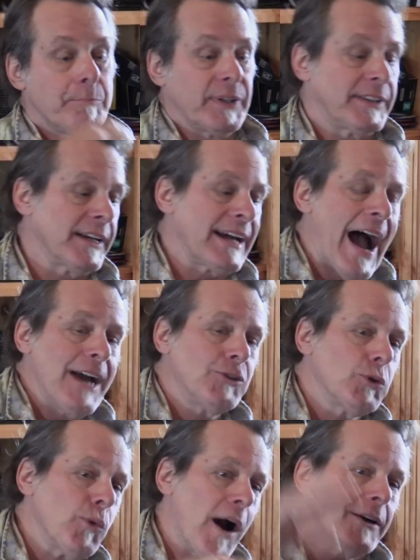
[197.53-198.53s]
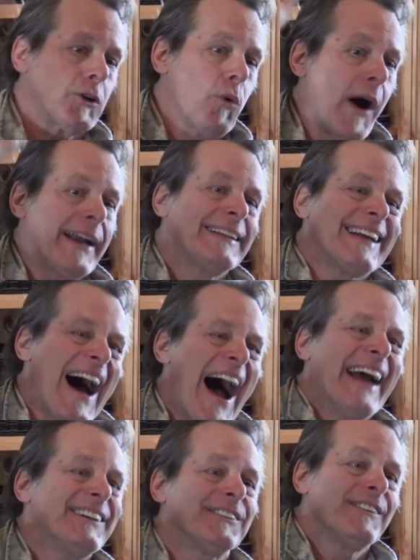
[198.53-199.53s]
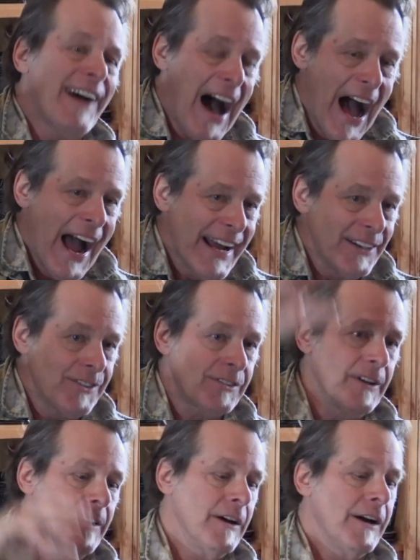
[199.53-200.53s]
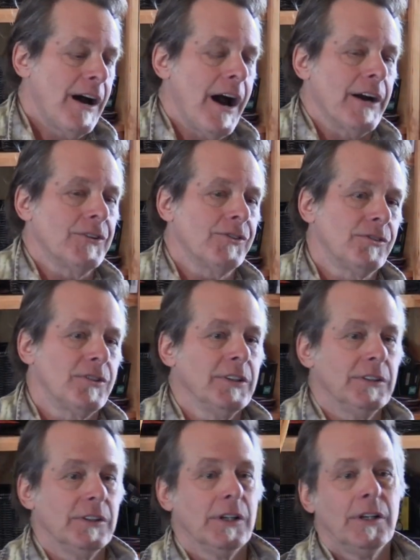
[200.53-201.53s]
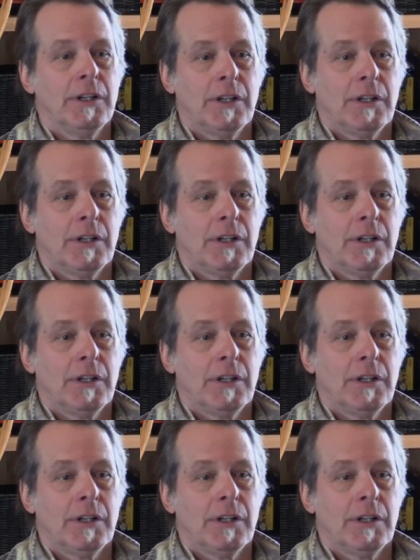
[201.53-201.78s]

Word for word: But the guys who aren't quite at the highest of highs are still